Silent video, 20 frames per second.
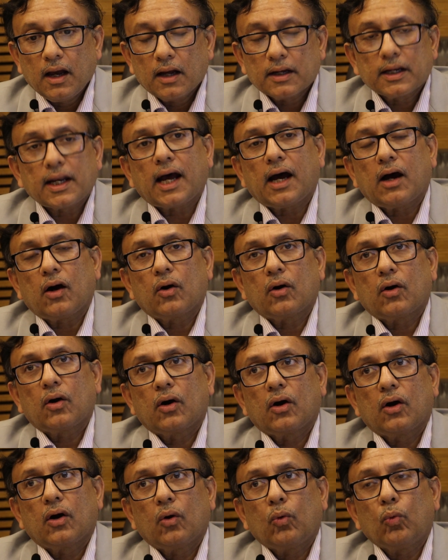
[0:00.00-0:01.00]
Now,
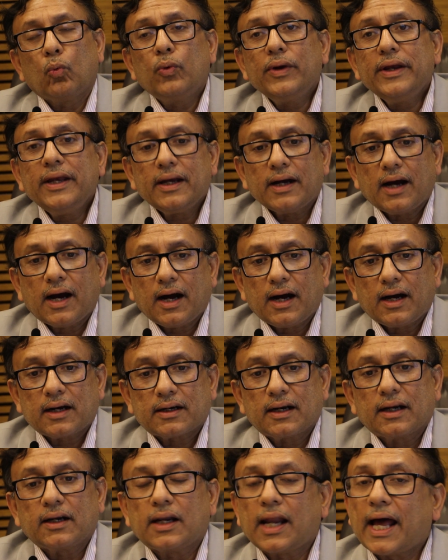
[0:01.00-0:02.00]
we are
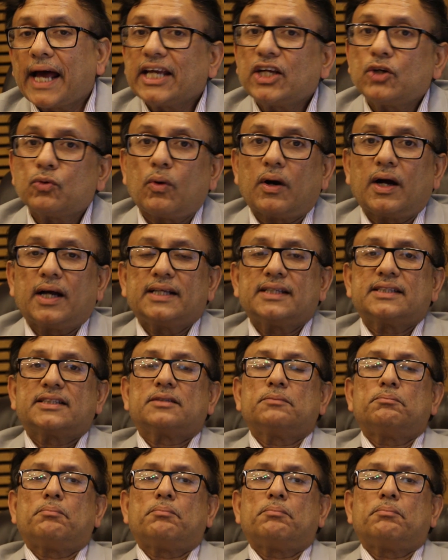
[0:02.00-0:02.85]
likewise